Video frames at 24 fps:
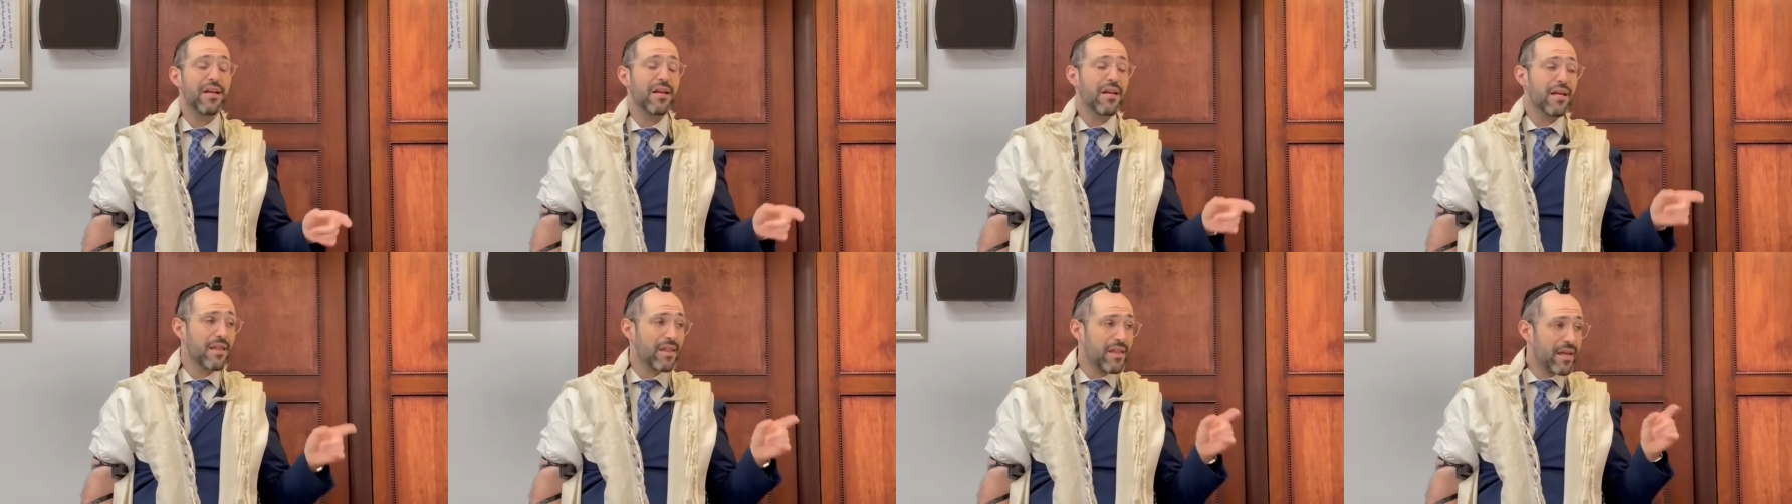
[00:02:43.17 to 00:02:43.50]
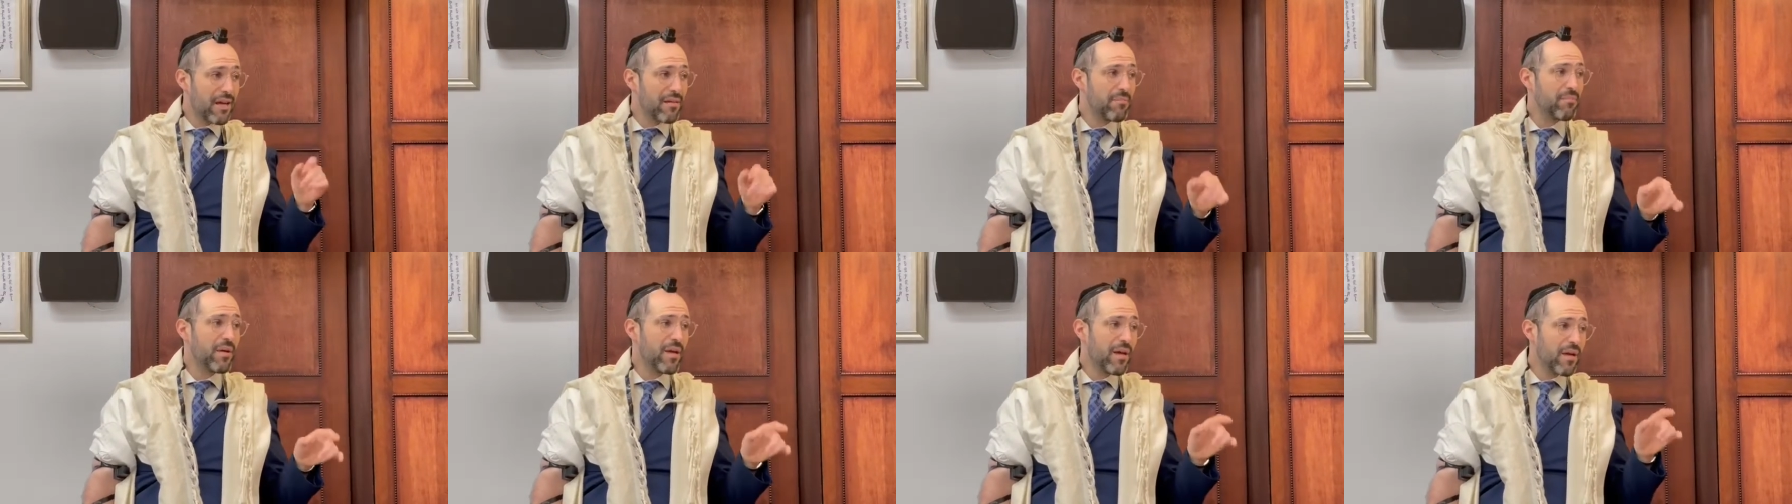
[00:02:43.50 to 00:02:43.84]

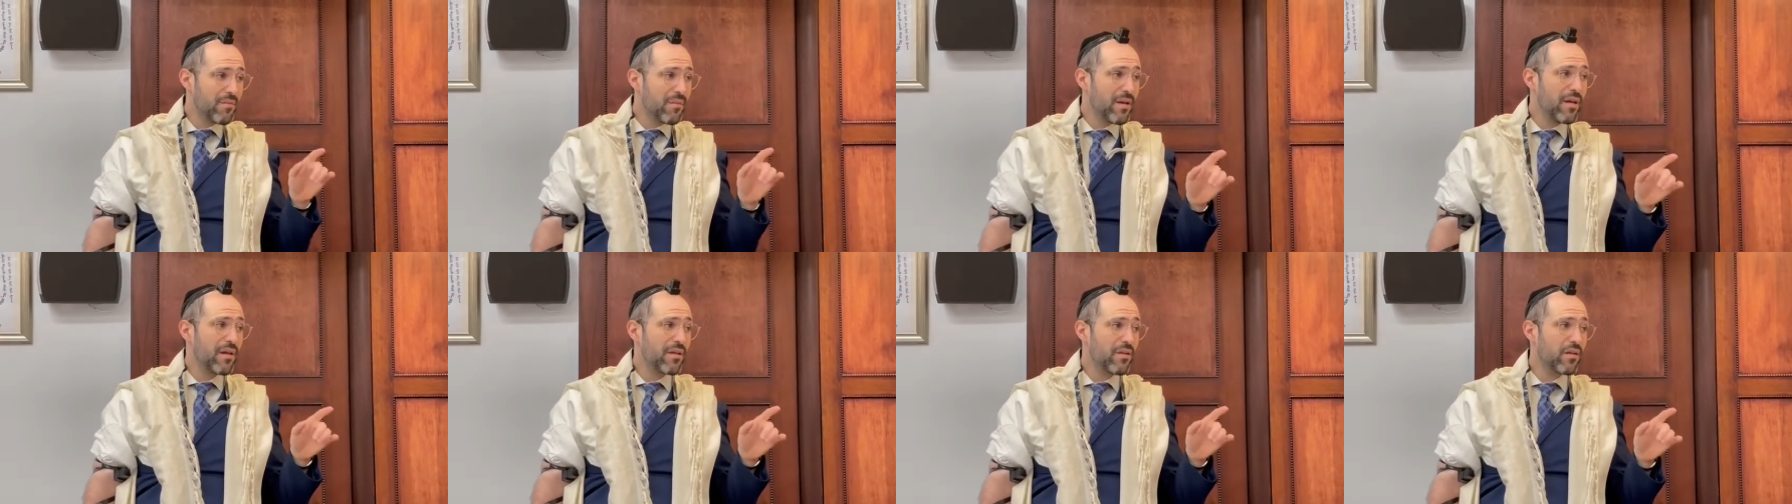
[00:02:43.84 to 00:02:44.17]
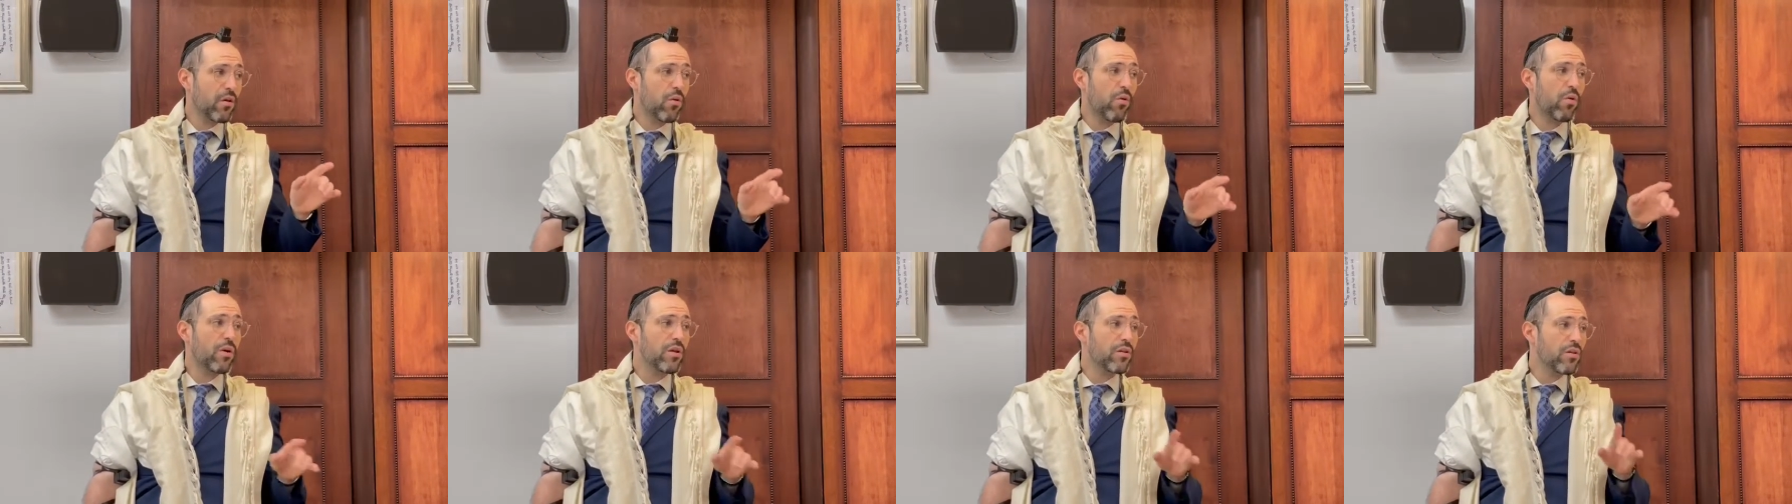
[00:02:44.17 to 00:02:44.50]
then be'emet,
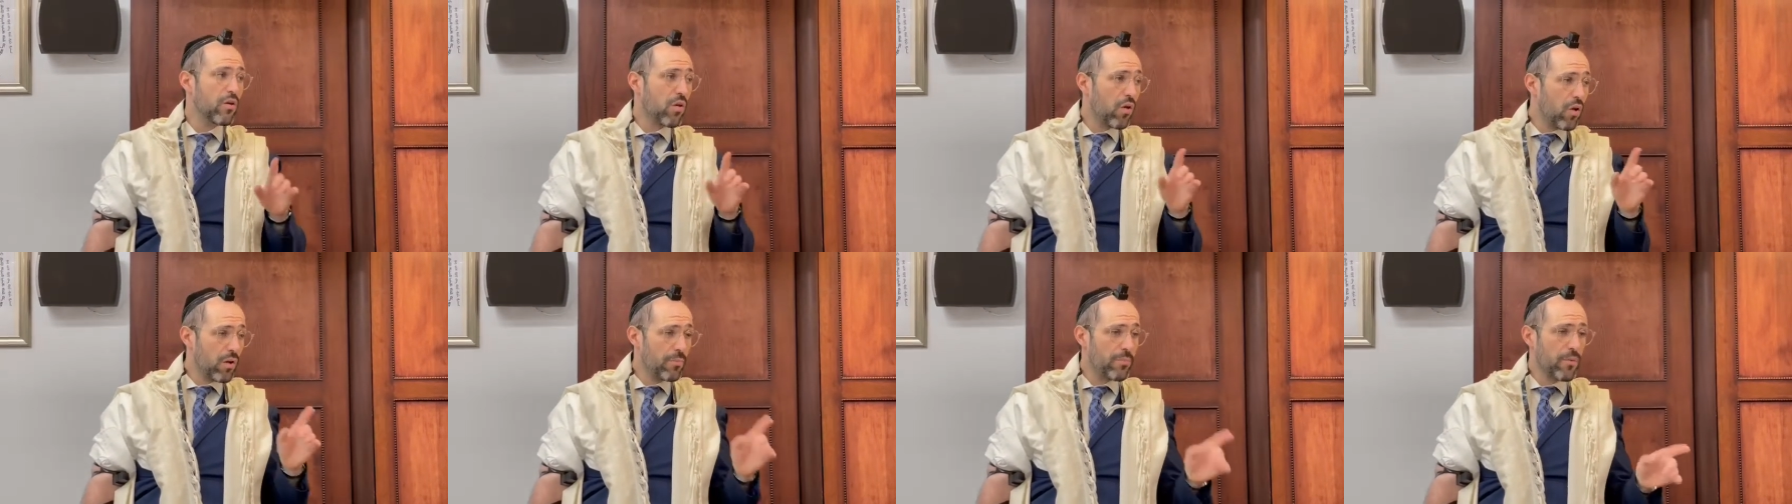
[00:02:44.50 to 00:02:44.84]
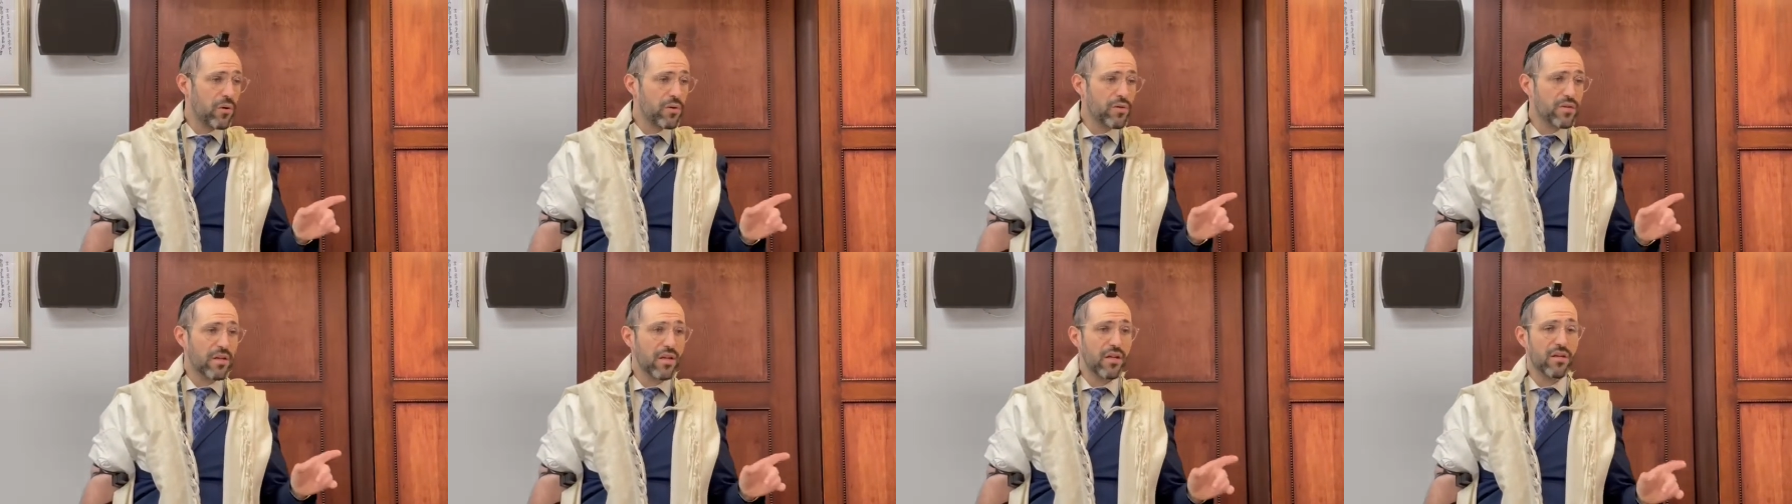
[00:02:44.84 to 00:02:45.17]
according to all
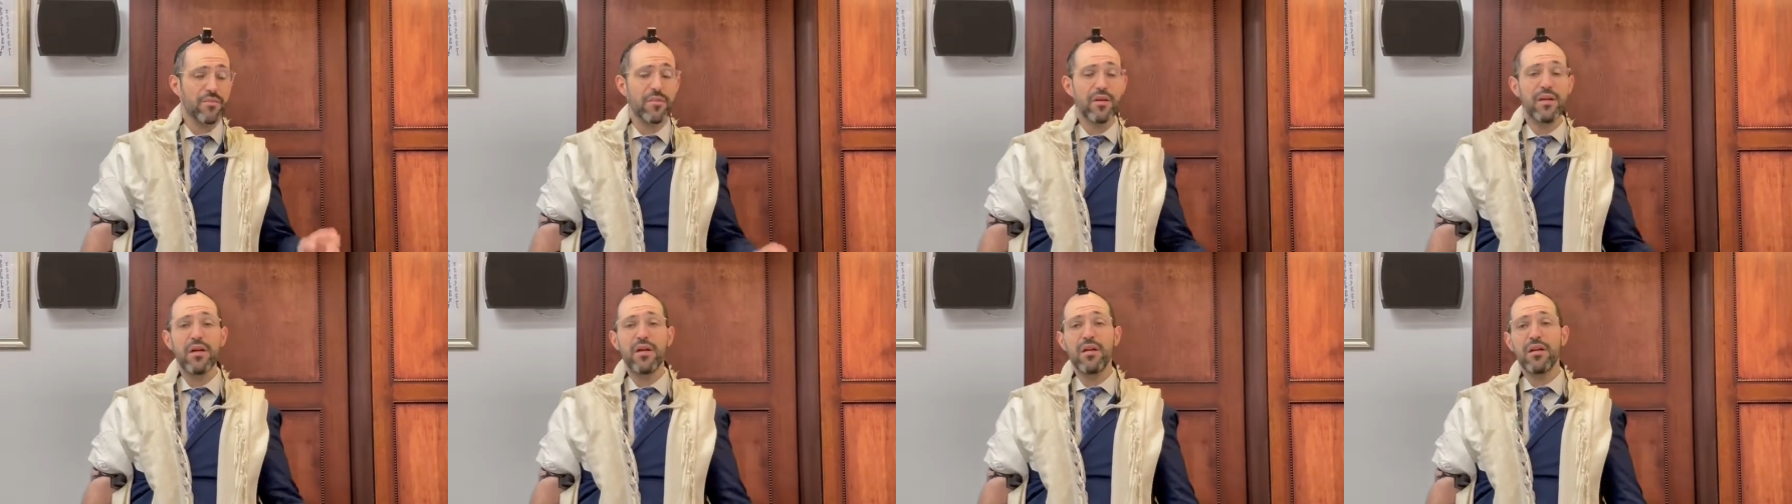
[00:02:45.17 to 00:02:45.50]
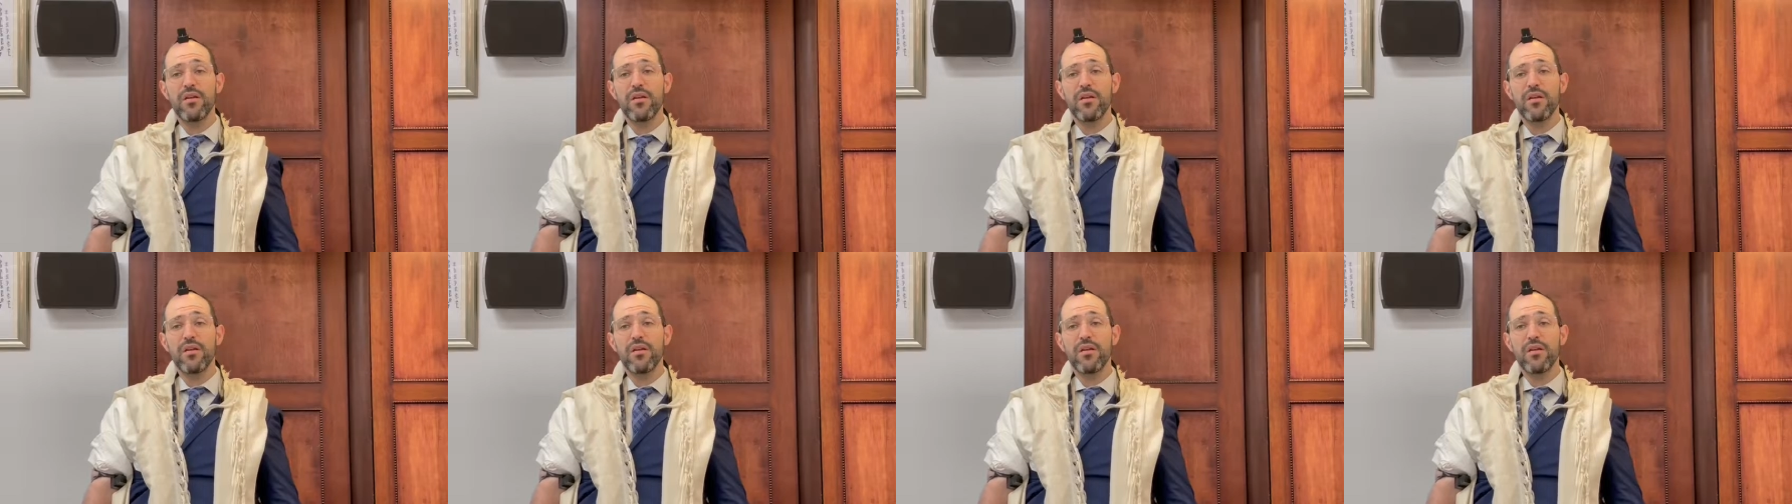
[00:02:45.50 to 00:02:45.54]
poskim,